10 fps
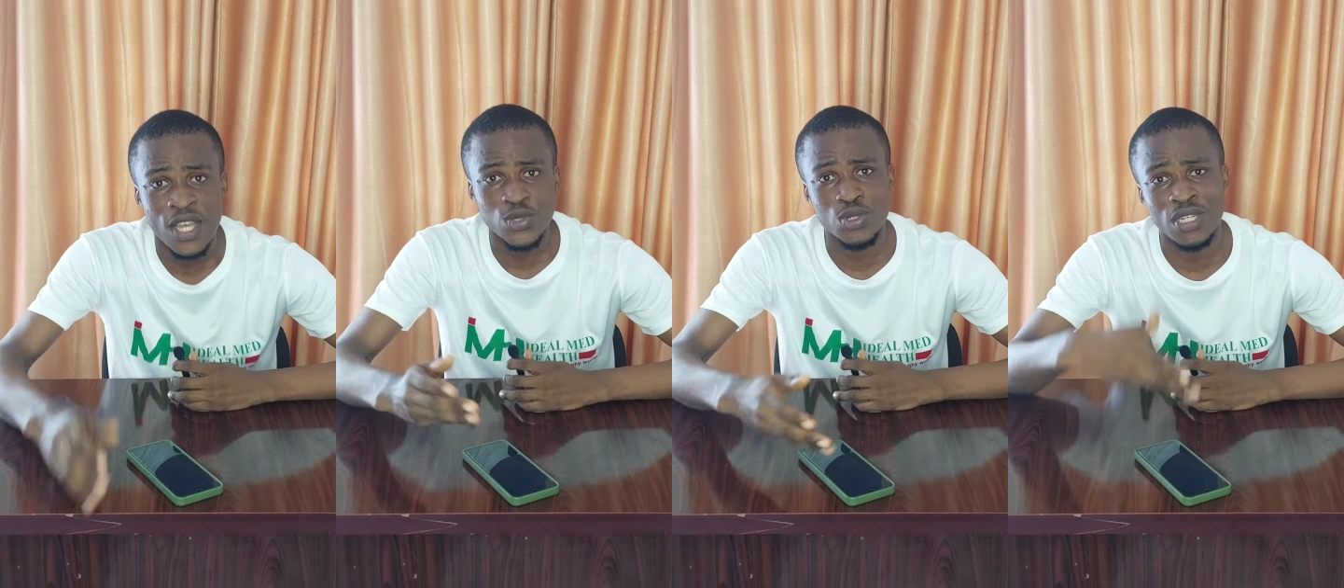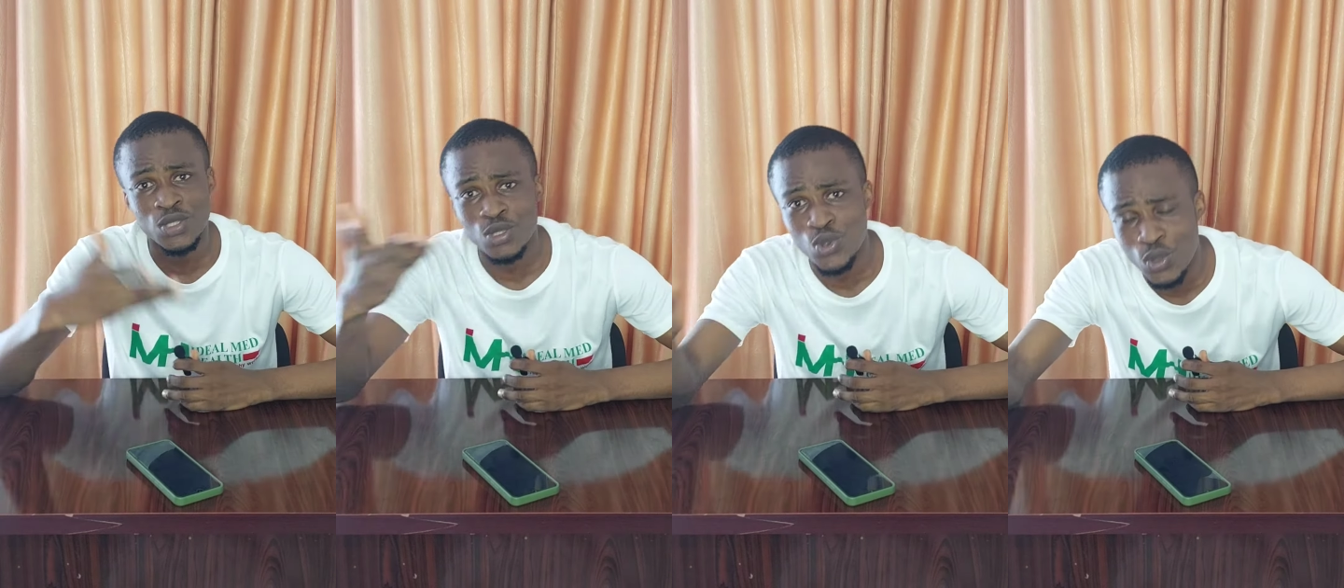So you can
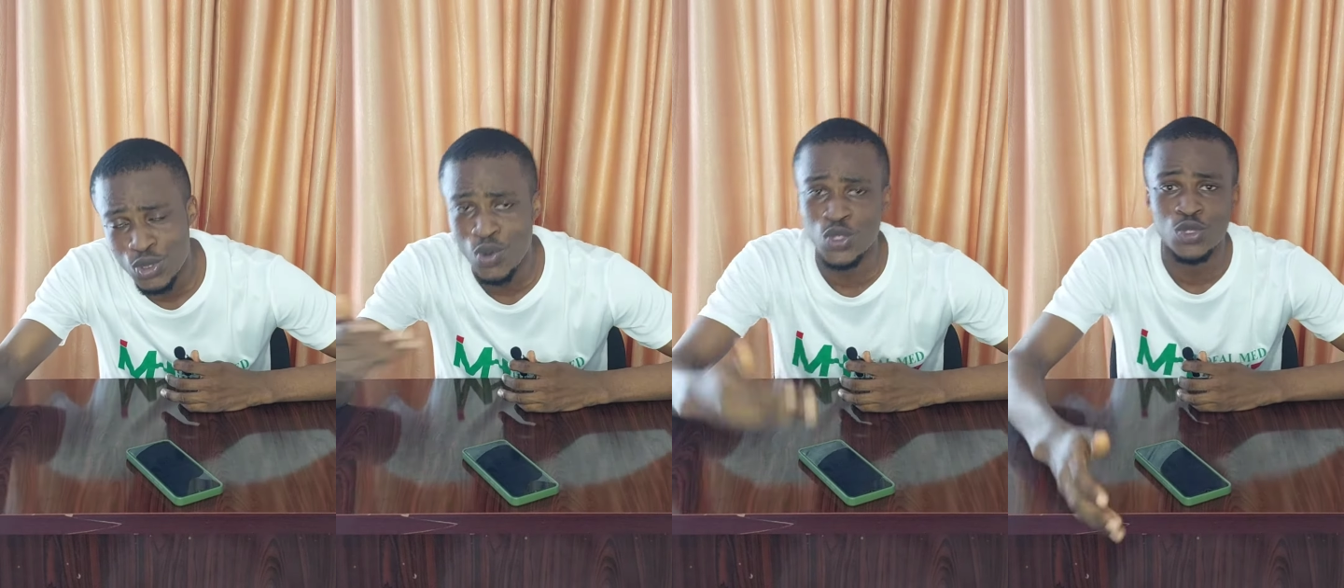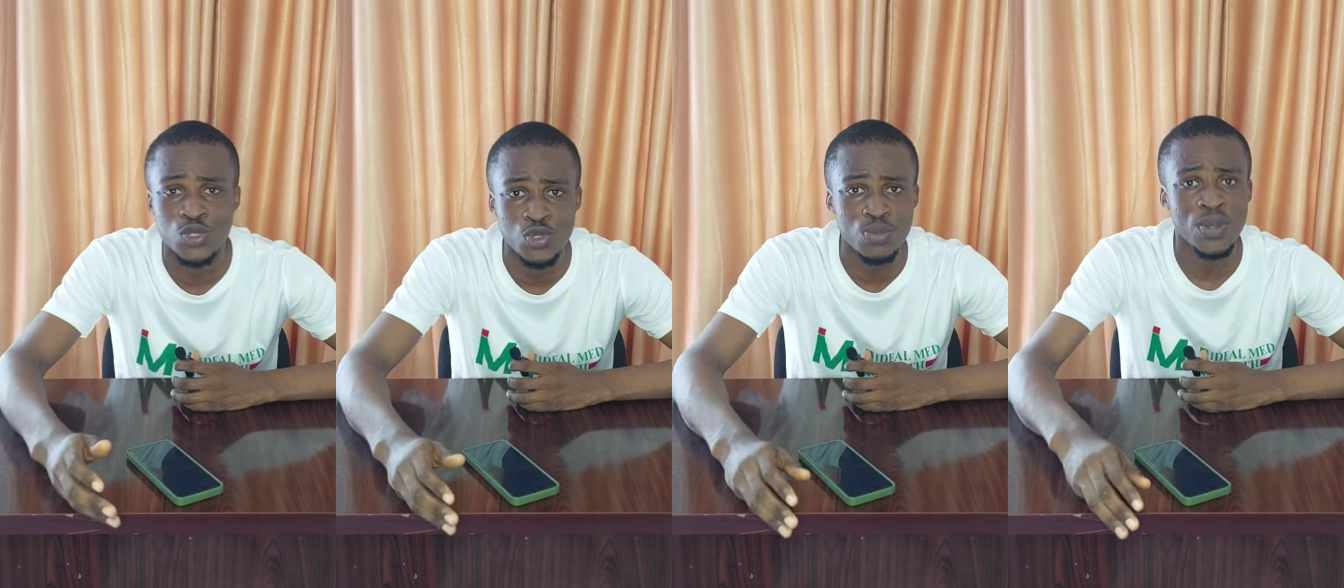just go to your
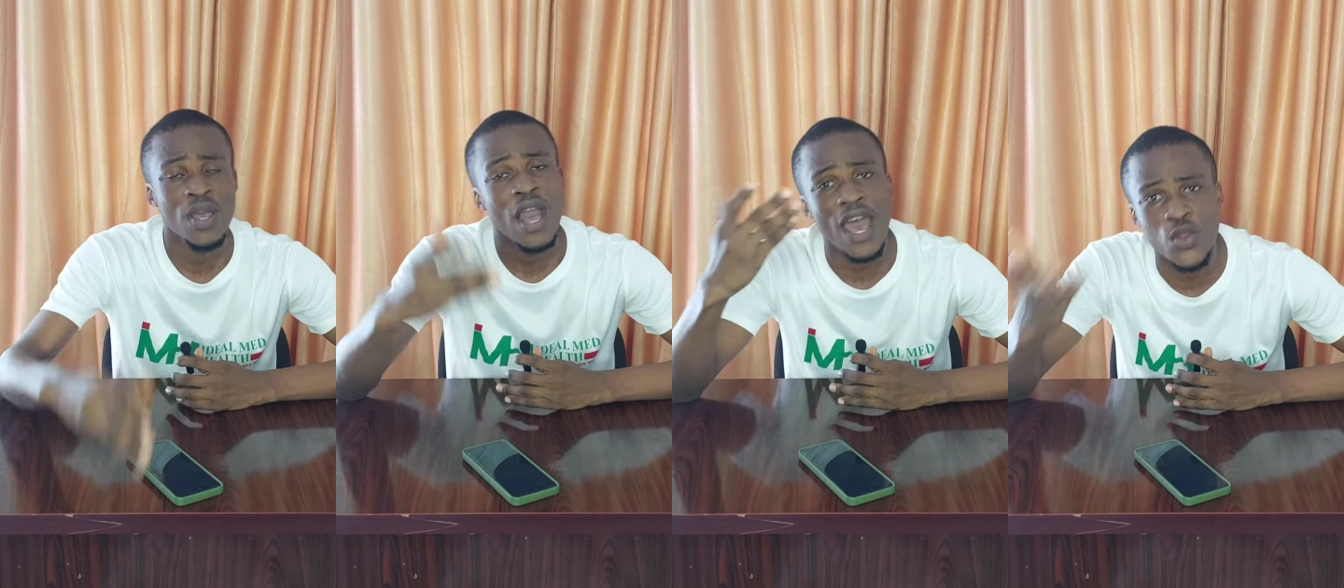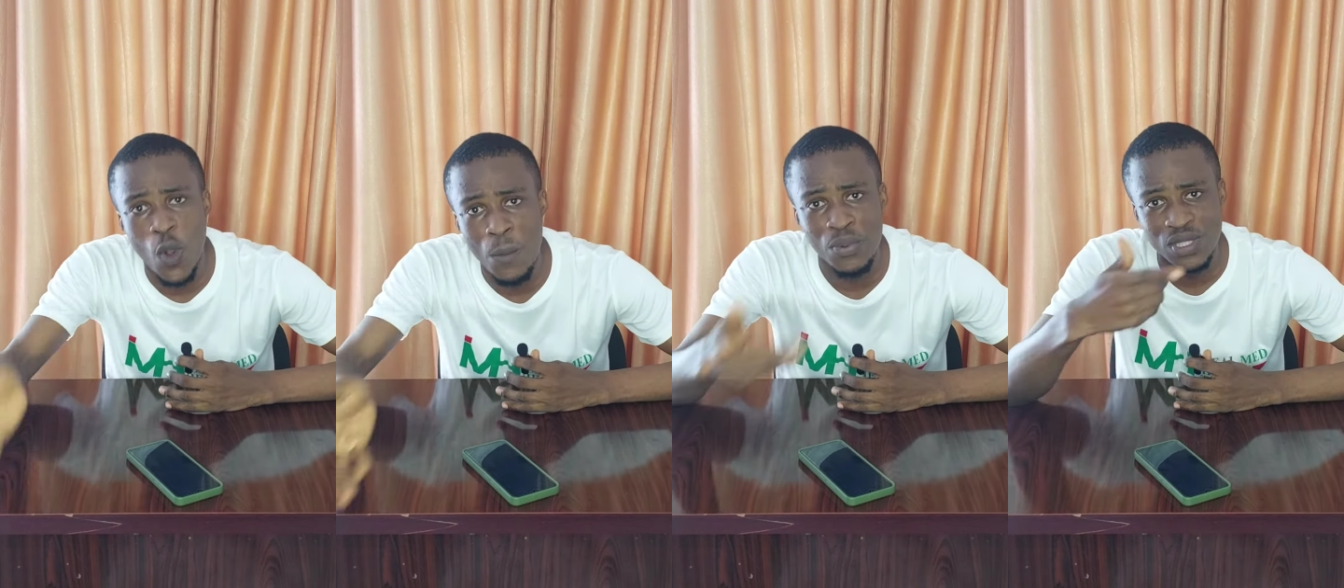YouTube and
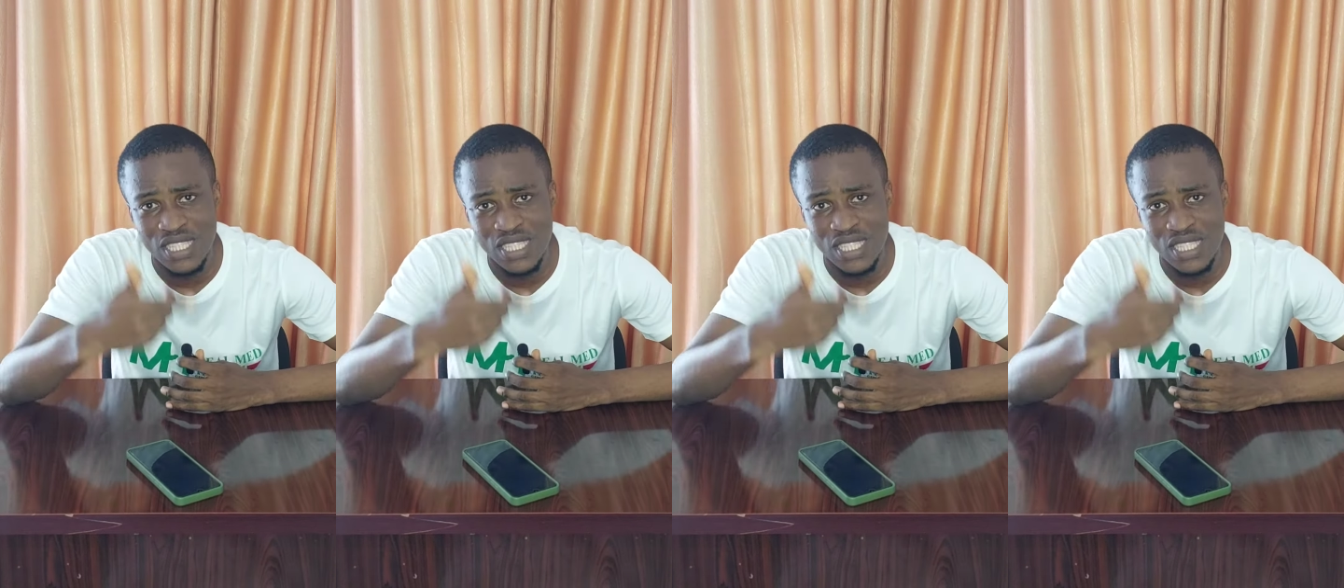open